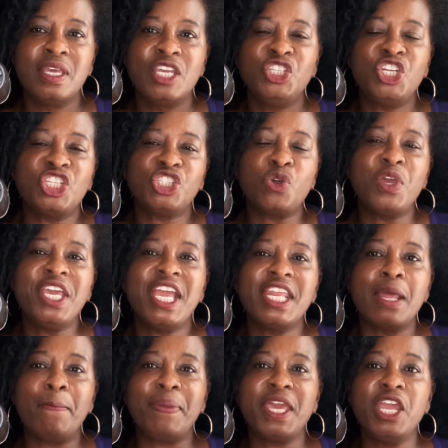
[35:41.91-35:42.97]
just so he can
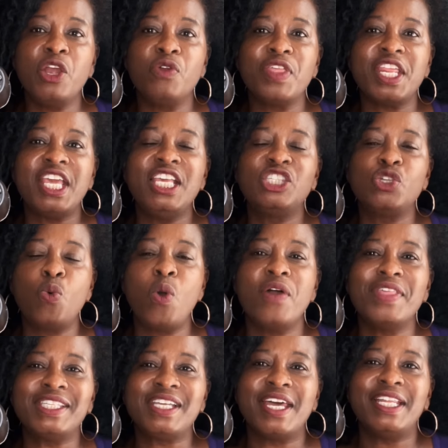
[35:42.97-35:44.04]
appear that he's the
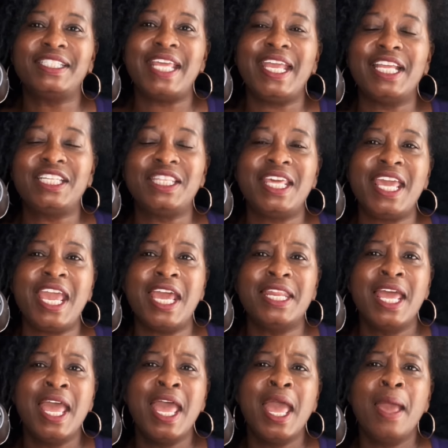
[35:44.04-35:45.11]
one that's going to take it to the
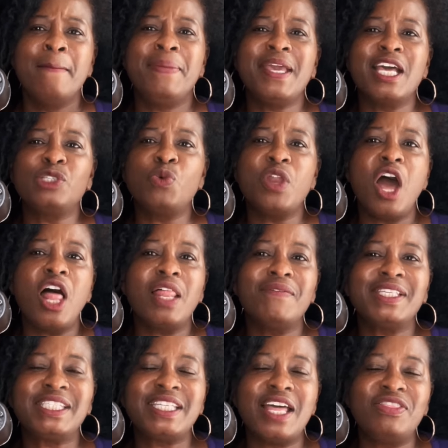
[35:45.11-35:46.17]
end? Because when all of
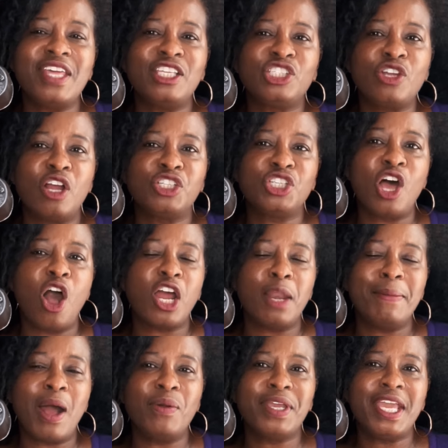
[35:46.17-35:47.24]
a sudden they start talking
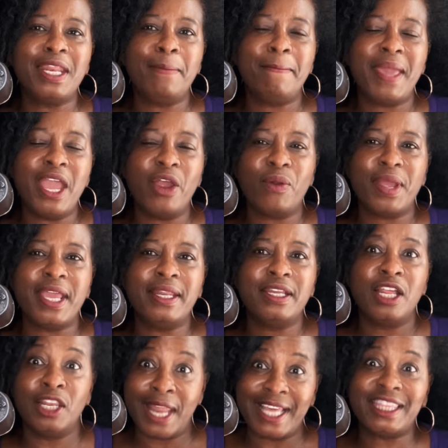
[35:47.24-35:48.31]
about getting married,
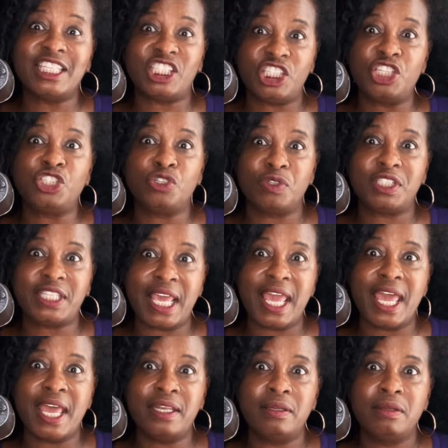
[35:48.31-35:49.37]
like the sister
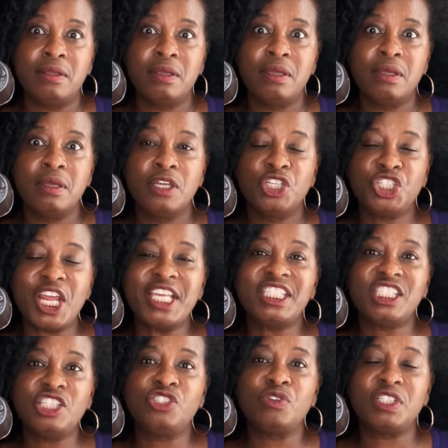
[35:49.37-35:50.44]
said, Shay's
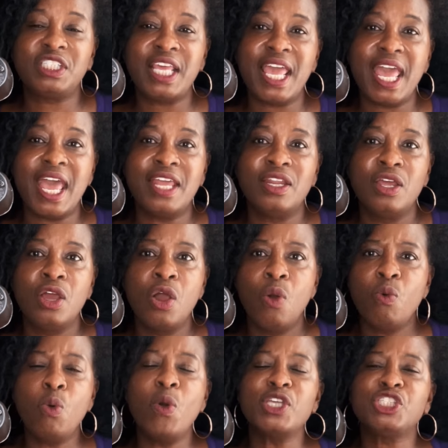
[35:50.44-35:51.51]
sister said,
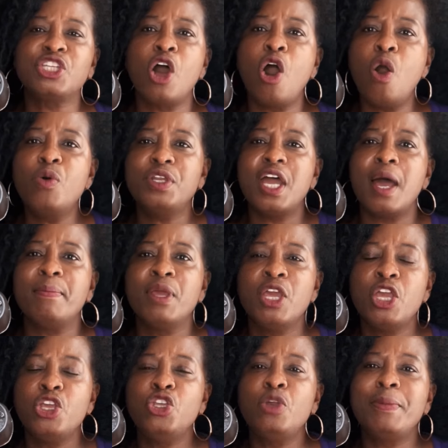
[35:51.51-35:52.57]
well, what's the holdup?
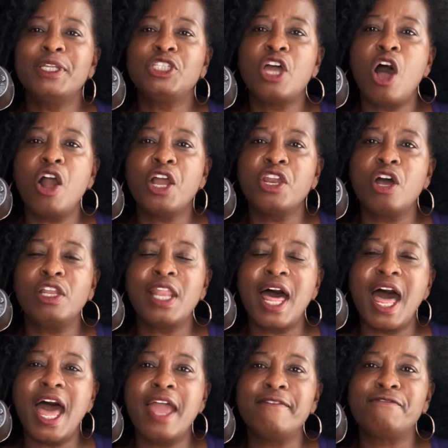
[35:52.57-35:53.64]
You've been talking
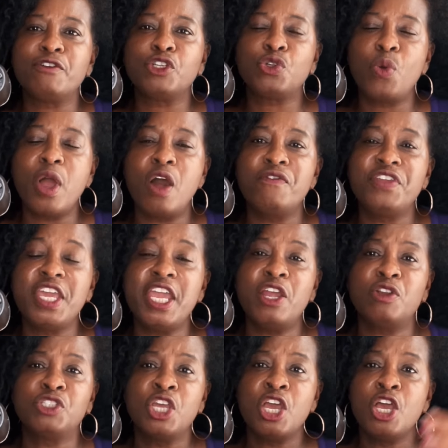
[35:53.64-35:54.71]
online for twelve
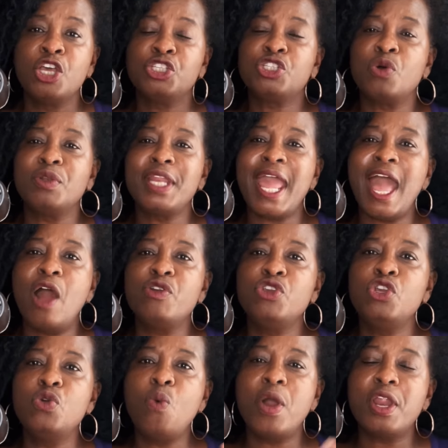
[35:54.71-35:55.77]
years. So now
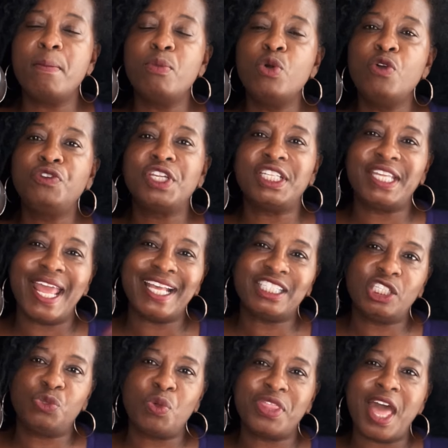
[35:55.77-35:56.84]
you want to move to
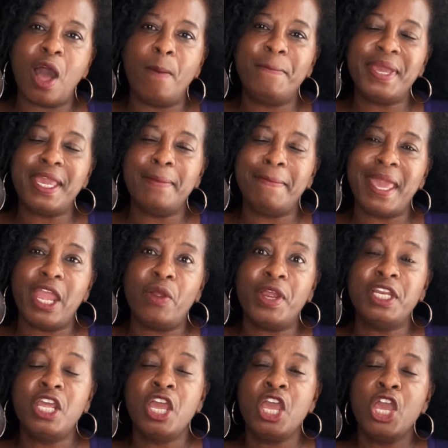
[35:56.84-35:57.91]
Texas without being married?